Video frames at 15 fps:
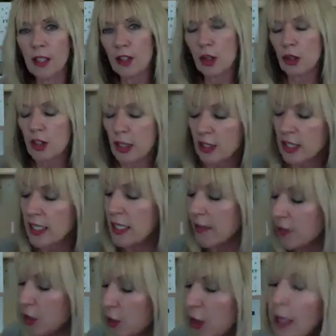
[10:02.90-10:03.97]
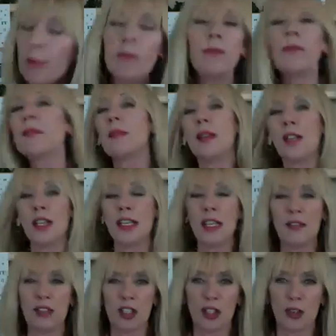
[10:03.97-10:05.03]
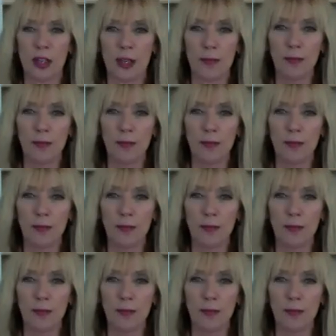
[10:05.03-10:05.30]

told you I was going to give a story. I'm going to give you a story.